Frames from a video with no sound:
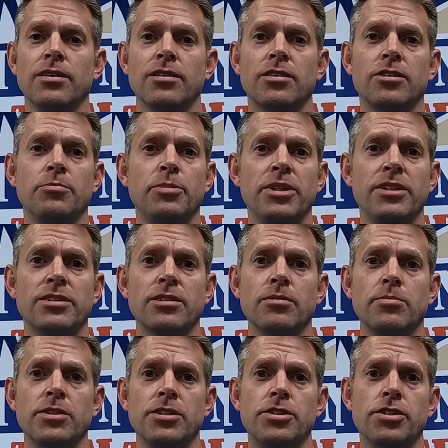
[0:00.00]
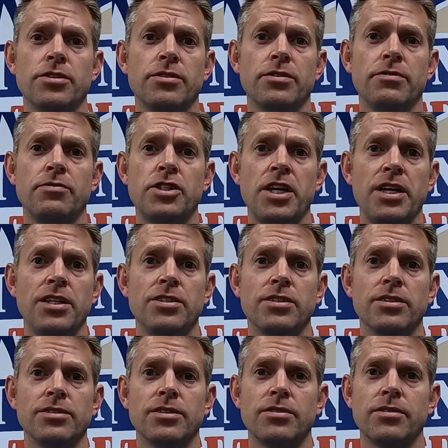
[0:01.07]
It could be some degenerative
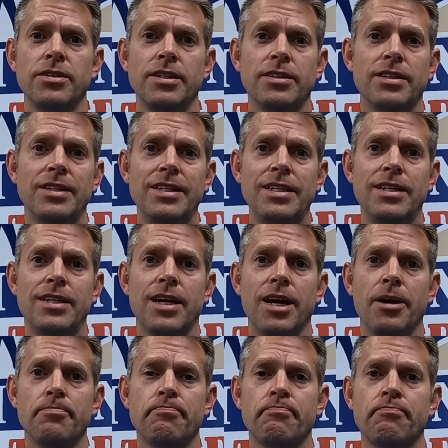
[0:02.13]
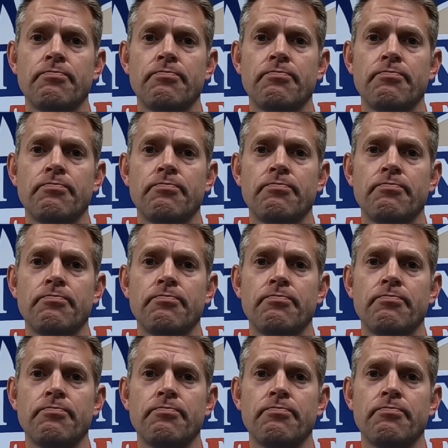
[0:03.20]
changes underneath the kneecap.